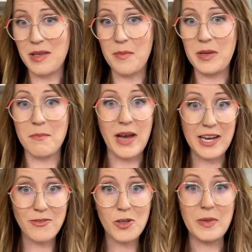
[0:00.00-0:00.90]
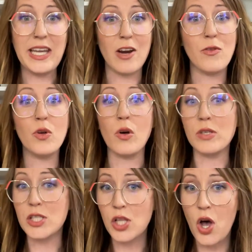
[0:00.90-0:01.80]
be mindful, be careful, go
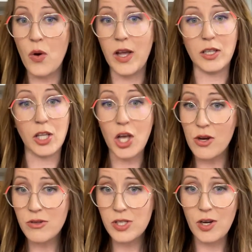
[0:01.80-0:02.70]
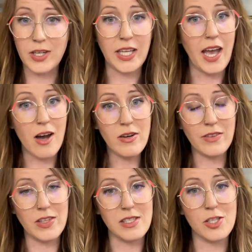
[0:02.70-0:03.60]
slow and low starting out
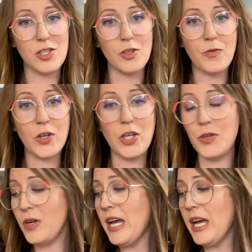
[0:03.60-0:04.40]
if this is new for you.